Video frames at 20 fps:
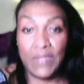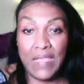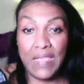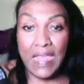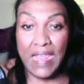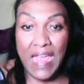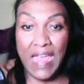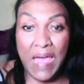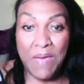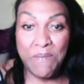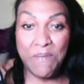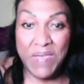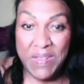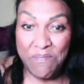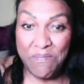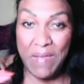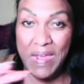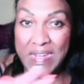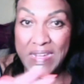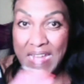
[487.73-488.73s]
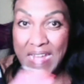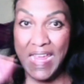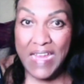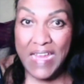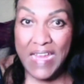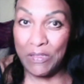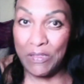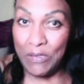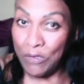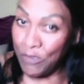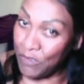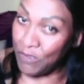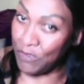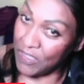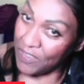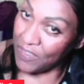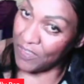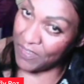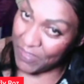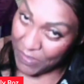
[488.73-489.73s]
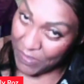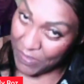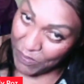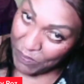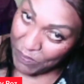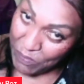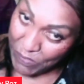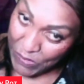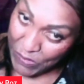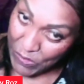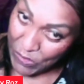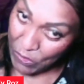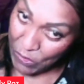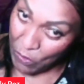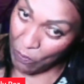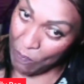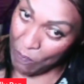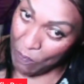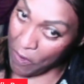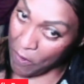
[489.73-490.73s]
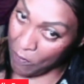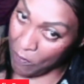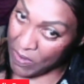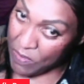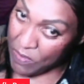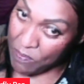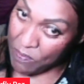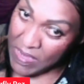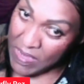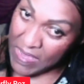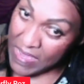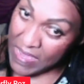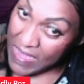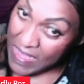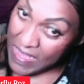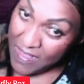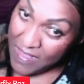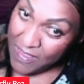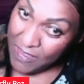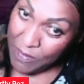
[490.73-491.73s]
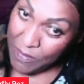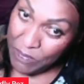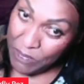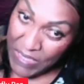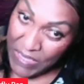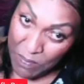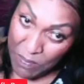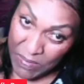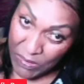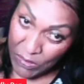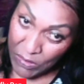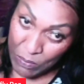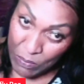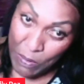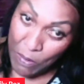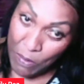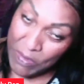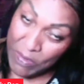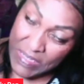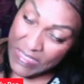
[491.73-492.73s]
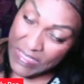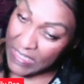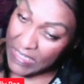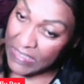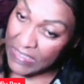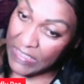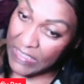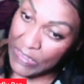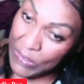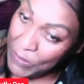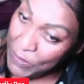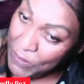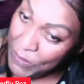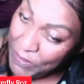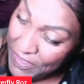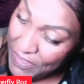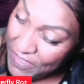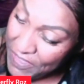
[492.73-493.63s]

I'm in my night clothes. So bear with me. So I'm taking my little ponytail loose.